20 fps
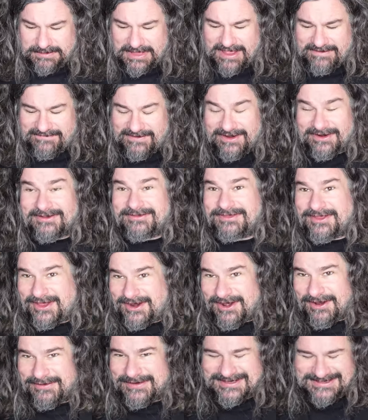black vinyl.
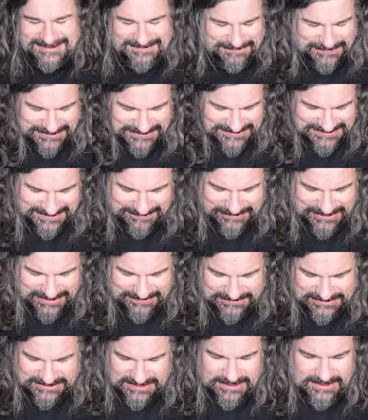Not always, but
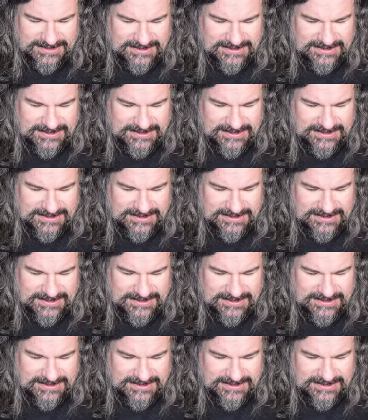sometimes.